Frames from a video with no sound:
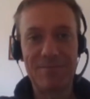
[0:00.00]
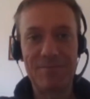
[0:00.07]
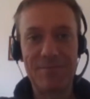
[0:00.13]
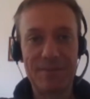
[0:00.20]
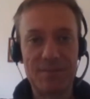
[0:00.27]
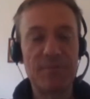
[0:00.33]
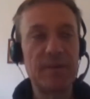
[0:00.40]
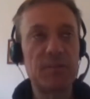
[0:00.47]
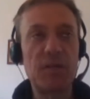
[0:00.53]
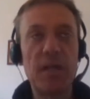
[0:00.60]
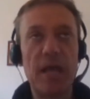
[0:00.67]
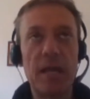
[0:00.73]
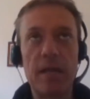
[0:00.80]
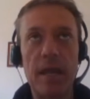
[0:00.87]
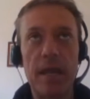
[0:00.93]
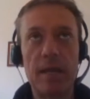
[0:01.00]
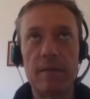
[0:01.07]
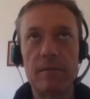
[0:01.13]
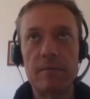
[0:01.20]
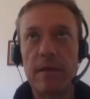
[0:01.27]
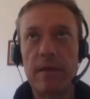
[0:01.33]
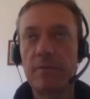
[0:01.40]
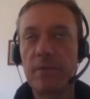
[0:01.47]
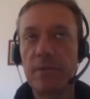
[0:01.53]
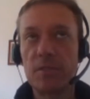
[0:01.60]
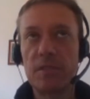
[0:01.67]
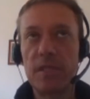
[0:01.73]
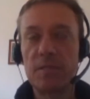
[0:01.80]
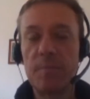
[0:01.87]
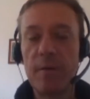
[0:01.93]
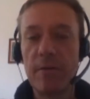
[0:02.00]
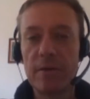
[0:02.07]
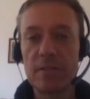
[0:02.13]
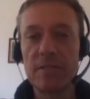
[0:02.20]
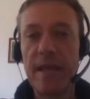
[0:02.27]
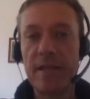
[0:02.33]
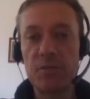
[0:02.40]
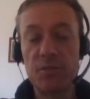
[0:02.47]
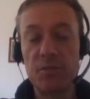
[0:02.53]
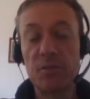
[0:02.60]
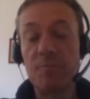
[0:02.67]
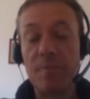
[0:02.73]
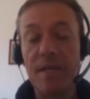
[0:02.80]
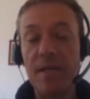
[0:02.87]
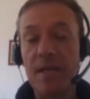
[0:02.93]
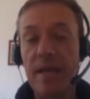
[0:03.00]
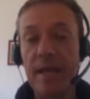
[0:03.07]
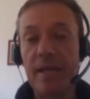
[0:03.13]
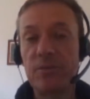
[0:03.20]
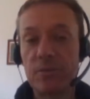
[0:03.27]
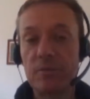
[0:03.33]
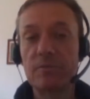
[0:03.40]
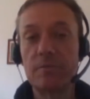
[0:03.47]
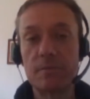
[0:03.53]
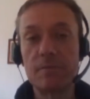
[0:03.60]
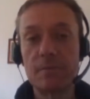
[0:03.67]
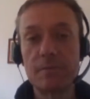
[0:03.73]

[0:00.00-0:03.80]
I love fishing. Fishing and just experience nature, just being in nature.